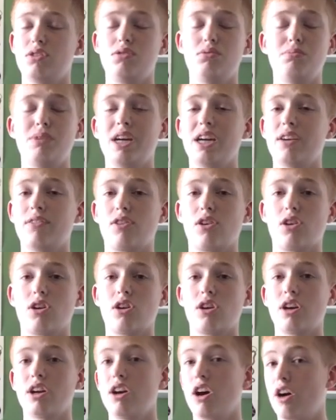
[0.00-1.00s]
you may have
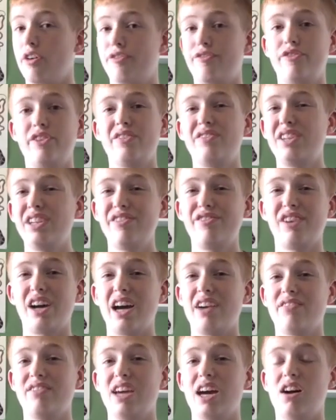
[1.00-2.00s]
heard a
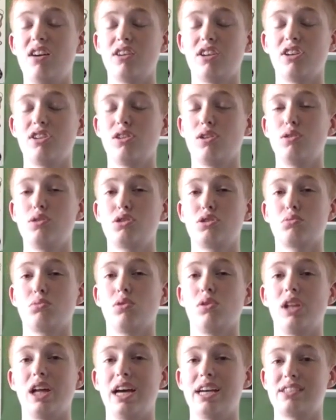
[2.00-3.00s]
55-gallon enclosure
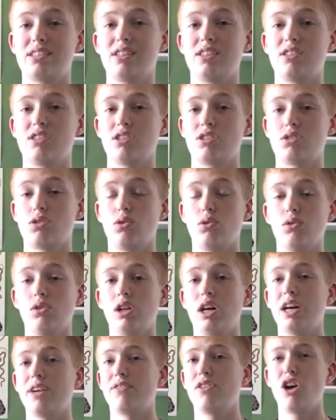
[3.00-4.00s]
will last its whole
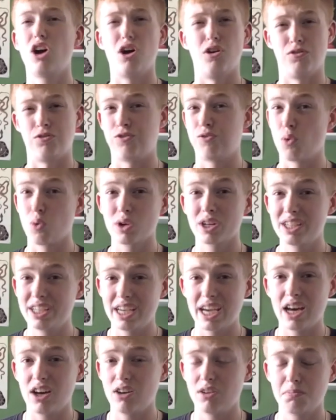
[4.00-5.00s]
life. A
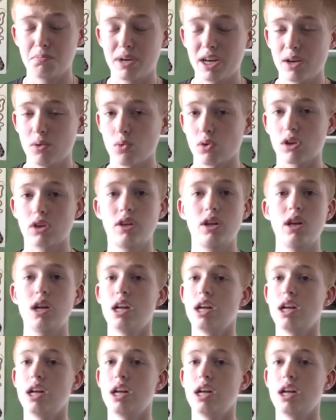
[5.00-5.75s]
40-gallon might work.